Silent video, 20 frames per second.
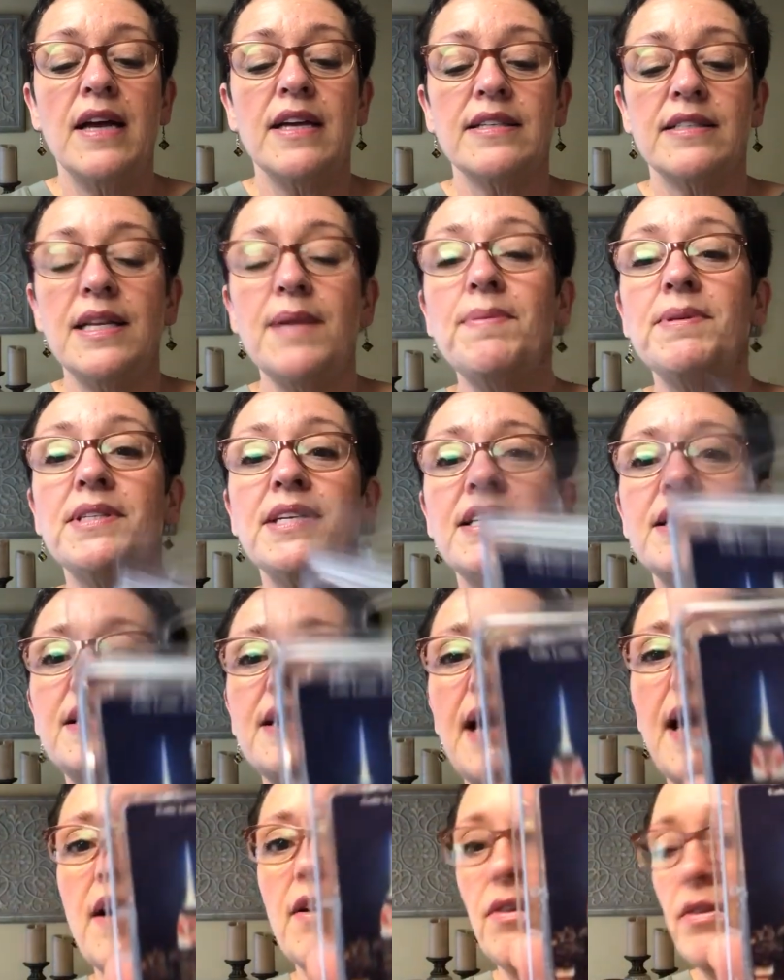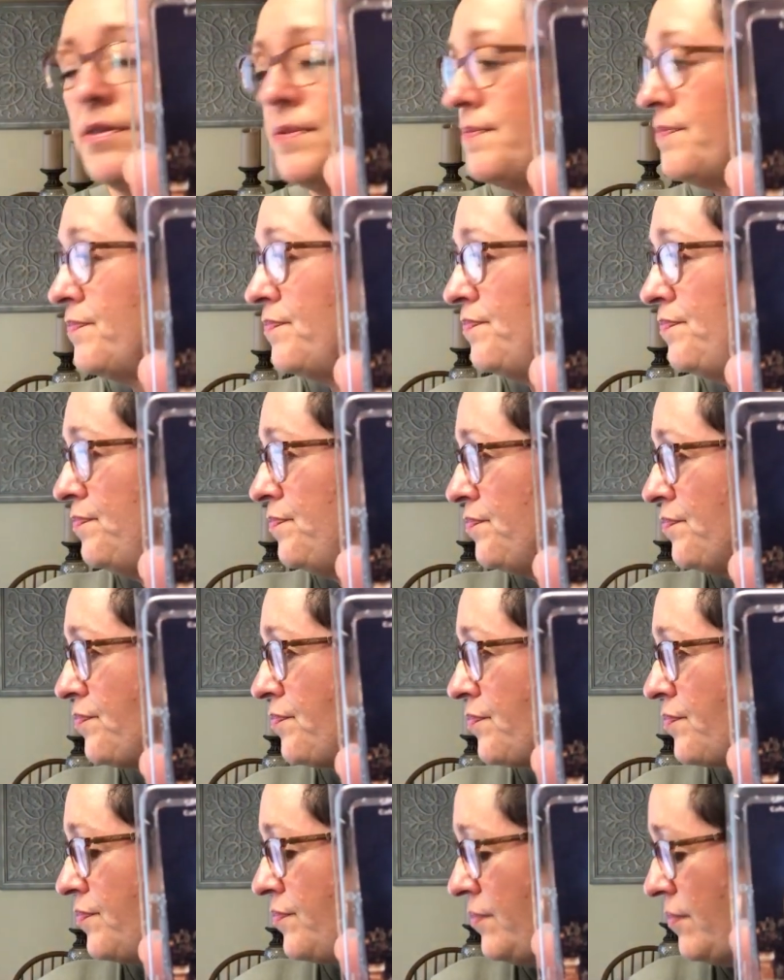Sleepless in Seattle.
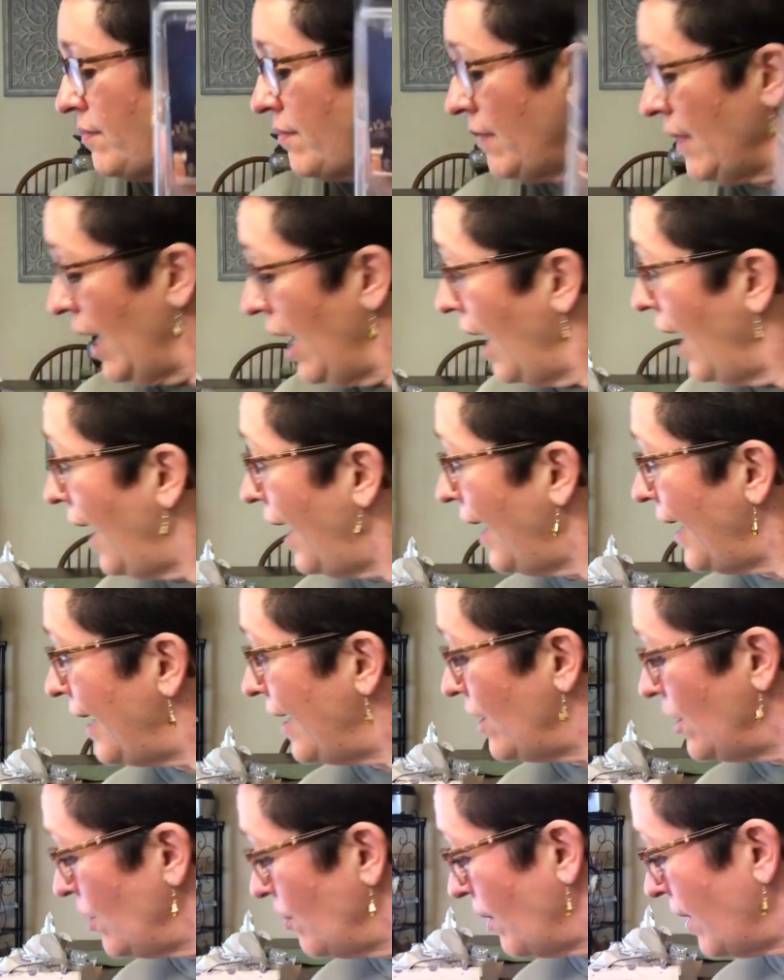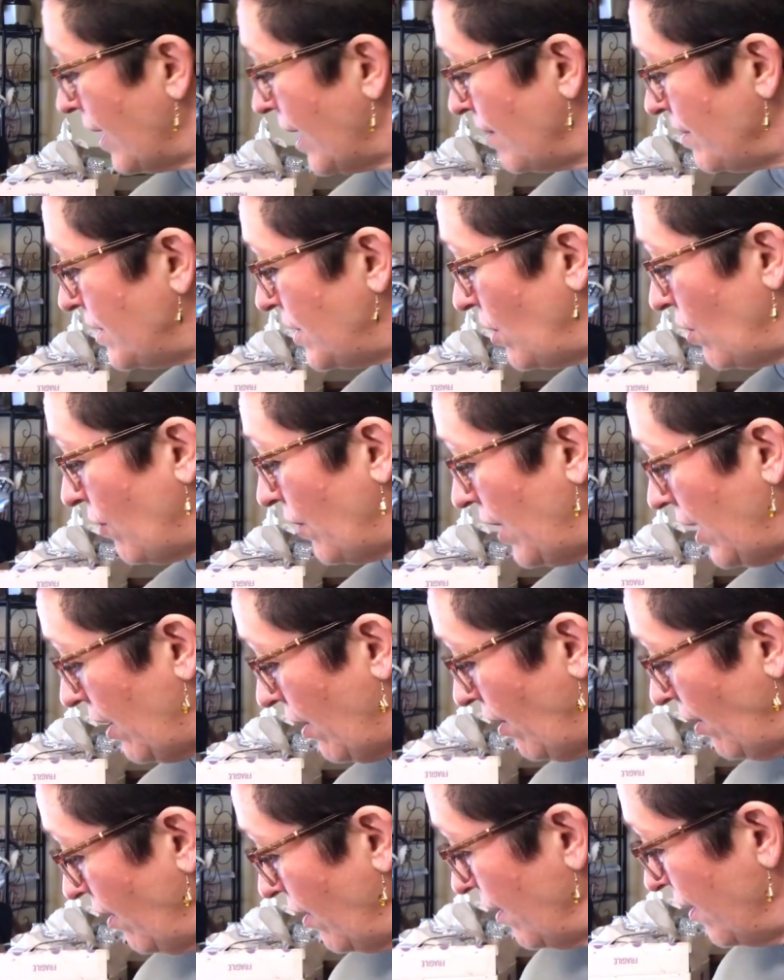Hi, you want to come sit over
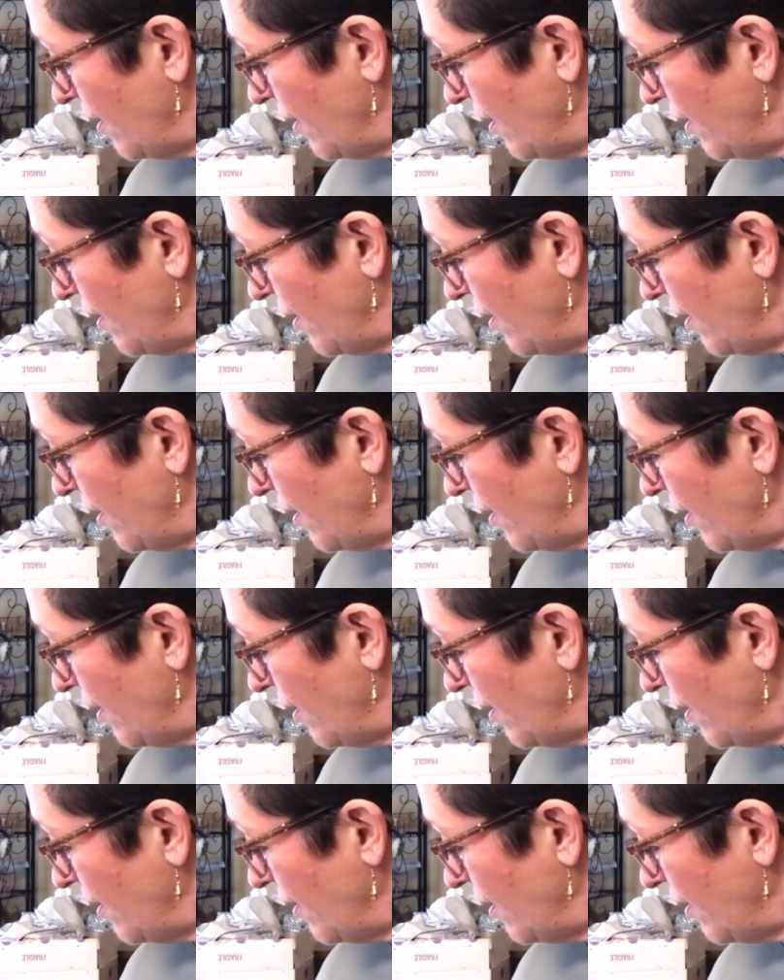here?